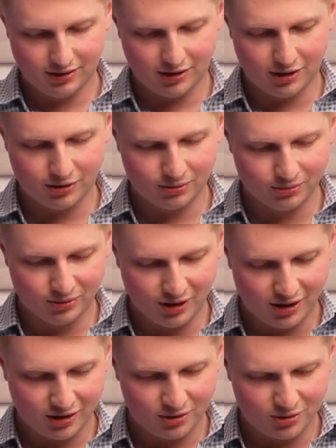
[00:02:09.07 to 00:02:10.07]
Oh
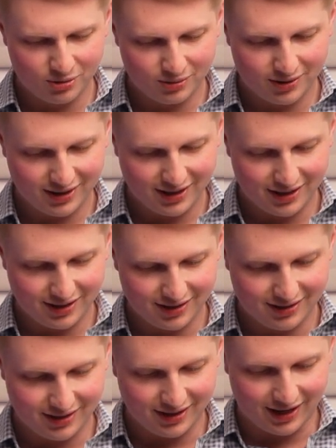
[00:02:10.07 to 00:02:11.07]
no,
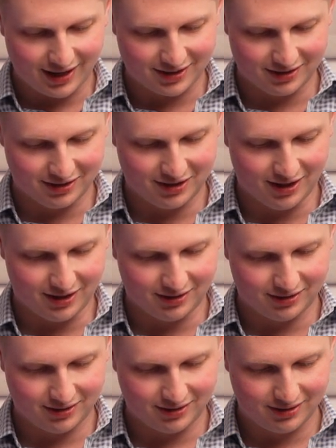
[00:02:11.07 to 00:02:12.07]
it hasn't
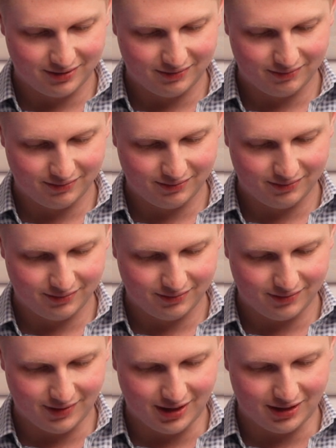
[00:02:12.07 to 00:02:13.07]
changed.
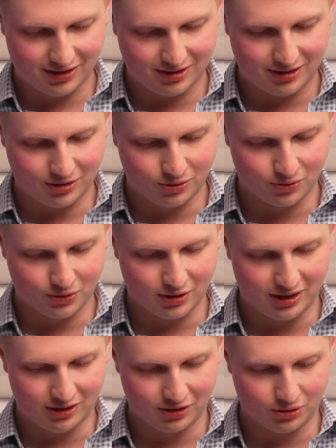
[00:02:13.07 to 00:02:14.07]
It's still
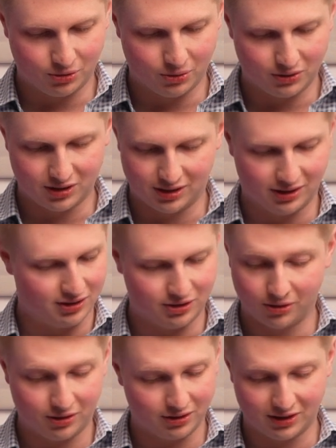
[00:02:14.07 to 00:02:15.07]
really distorted, and it's
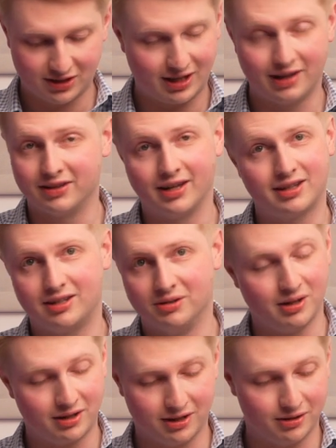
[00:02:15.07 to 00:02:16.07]
not going to scan that
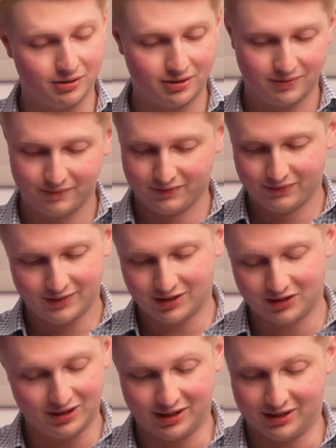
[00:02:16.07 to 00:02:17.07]
QR code. It
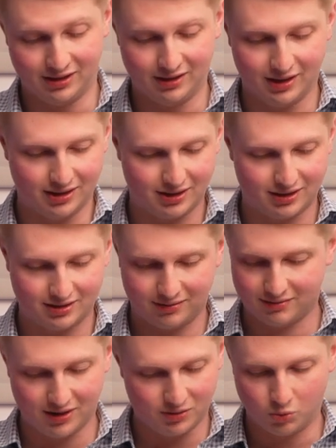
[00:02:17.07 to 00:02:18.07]
just isn't.
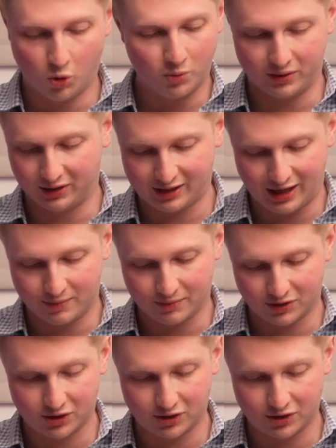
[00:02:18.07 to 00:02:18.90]
It's warping the camera.